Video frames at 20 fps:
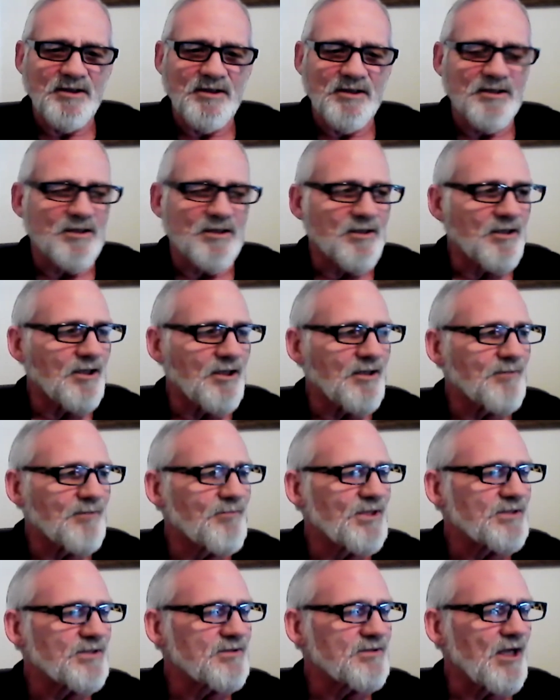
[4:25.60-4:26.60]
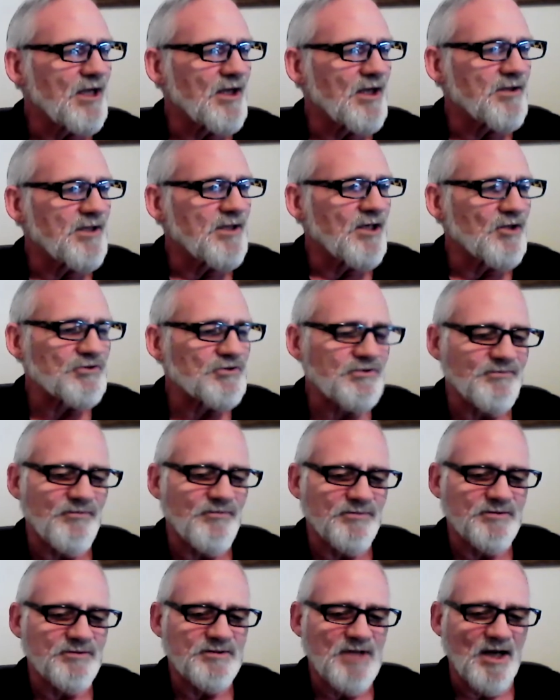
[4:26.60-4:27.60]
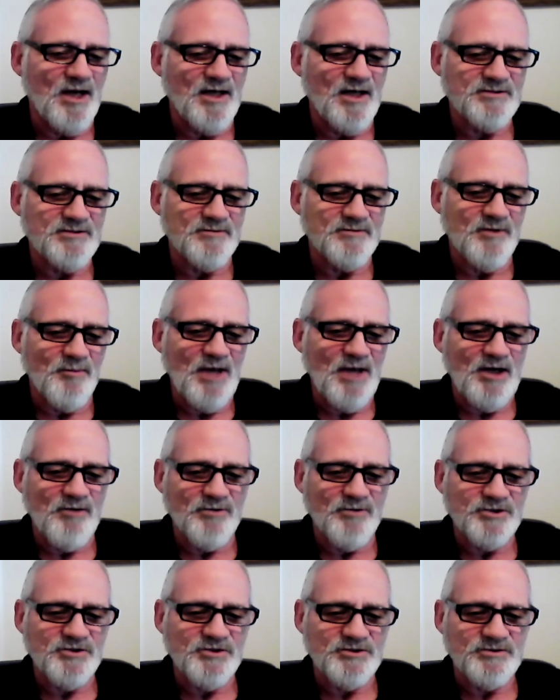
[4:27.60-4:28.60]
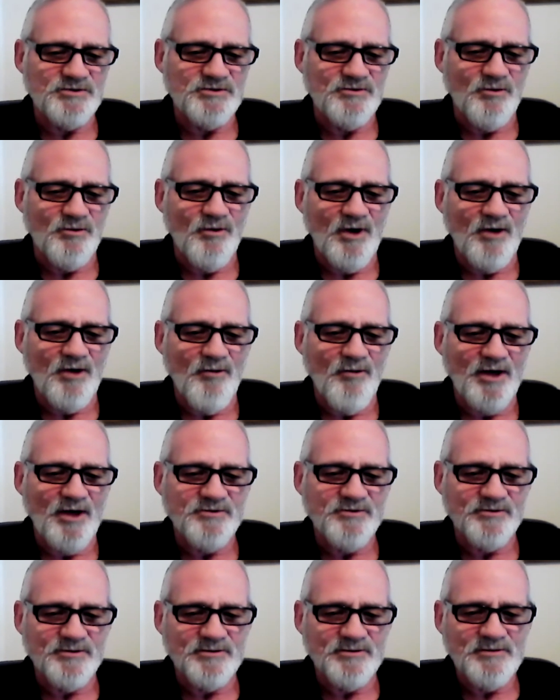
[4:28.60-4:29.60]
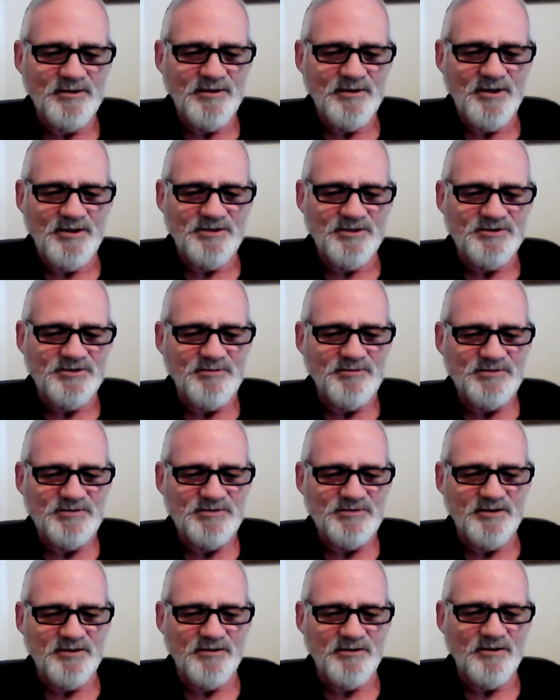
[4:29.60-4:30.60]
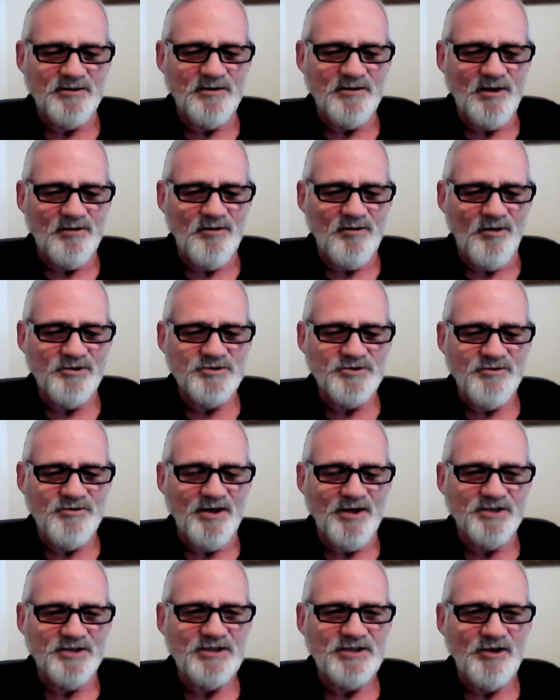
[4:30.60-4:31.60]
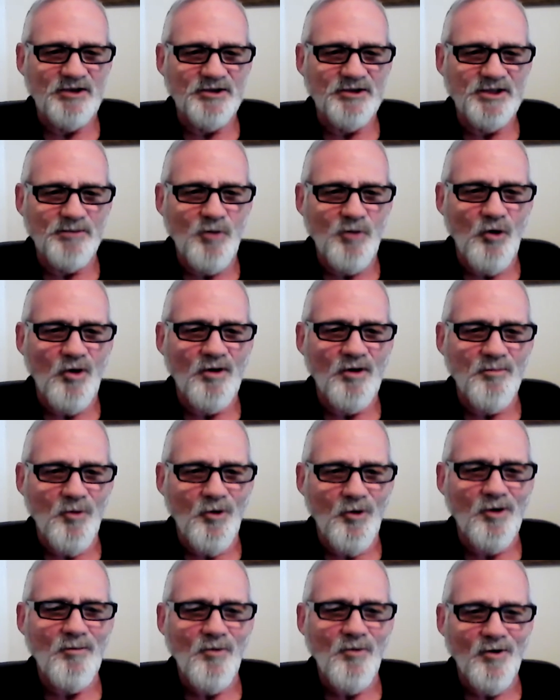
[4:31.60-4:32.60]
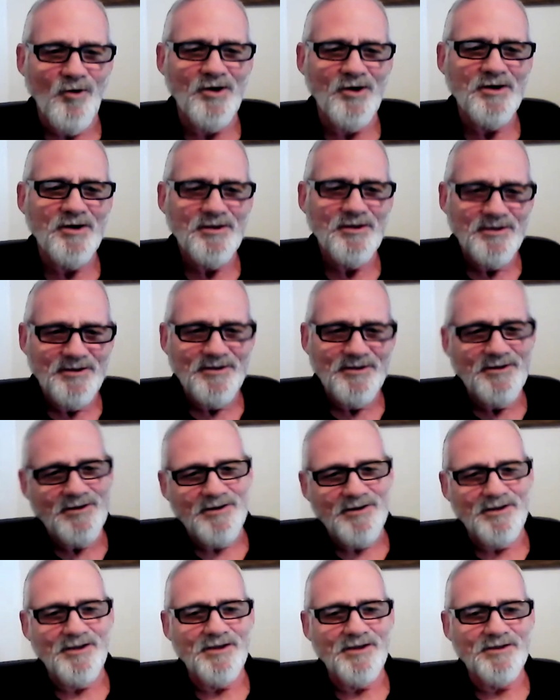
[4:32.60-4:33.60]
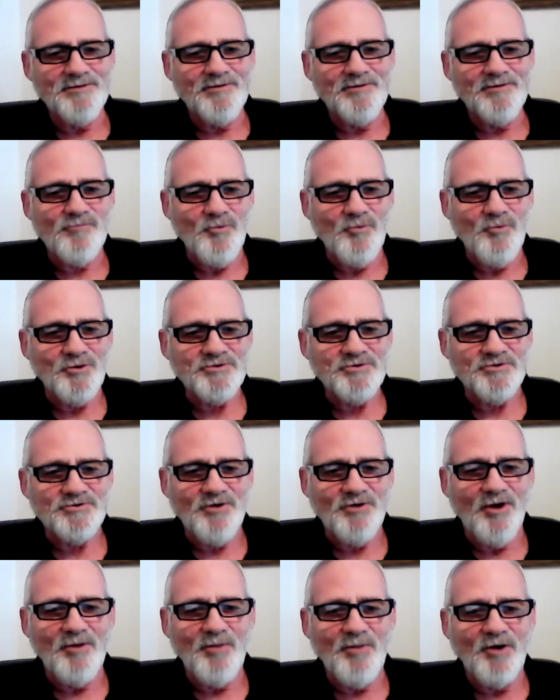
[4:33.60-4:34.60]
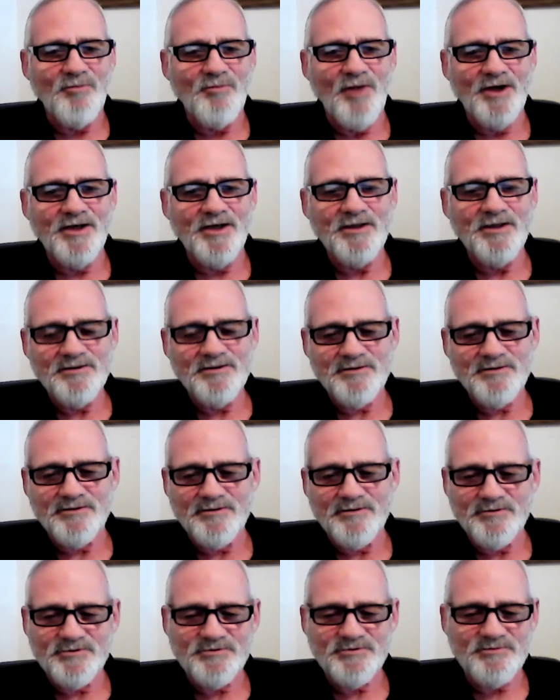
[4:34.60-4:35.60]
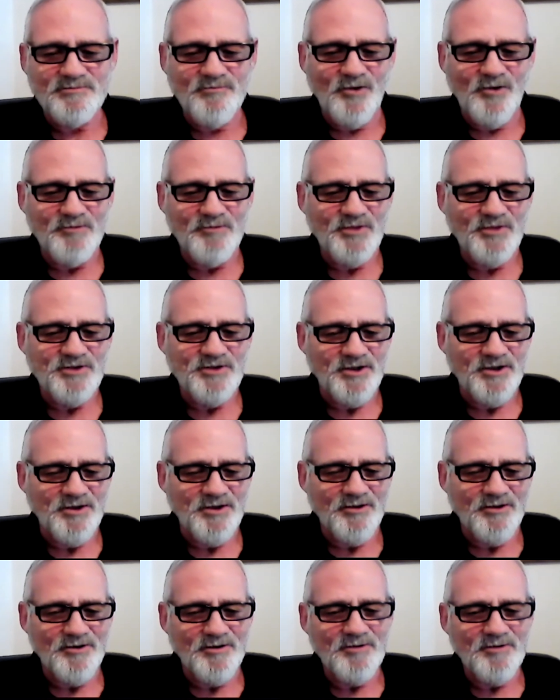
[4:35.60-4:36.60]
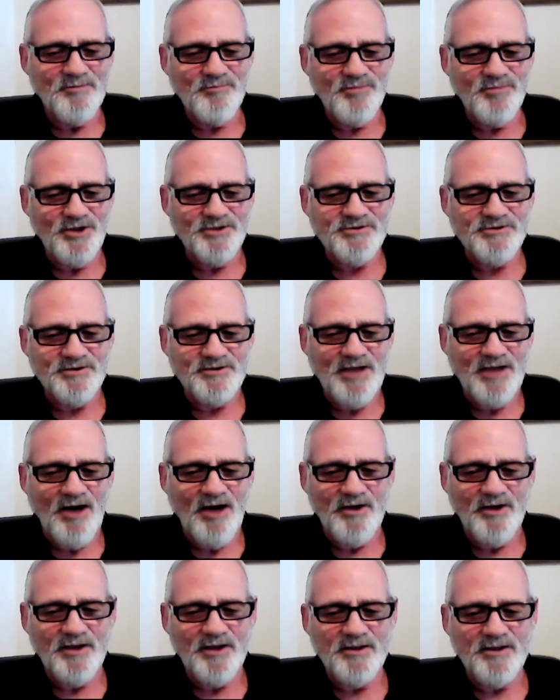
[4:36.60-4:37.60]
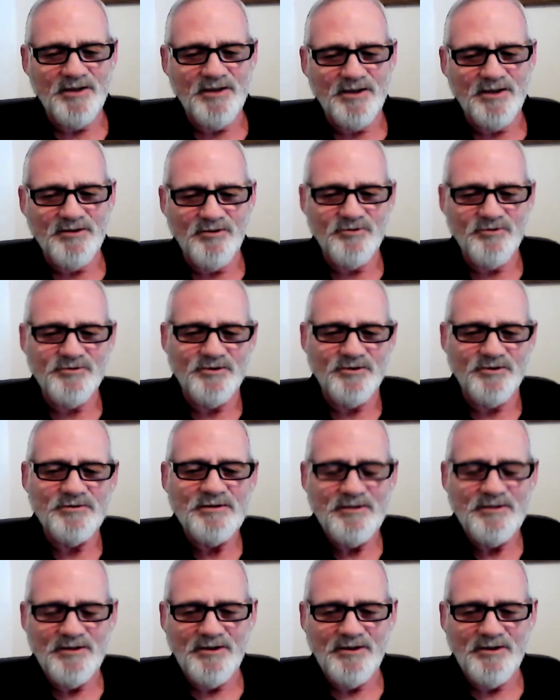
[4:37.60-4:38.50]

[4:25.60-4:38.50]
But yeah, the health food guys, no matter which store I went to, seems like they're always trying to sell you more and more and more. And of course, it's all about money. And there's one particular place in town I go to,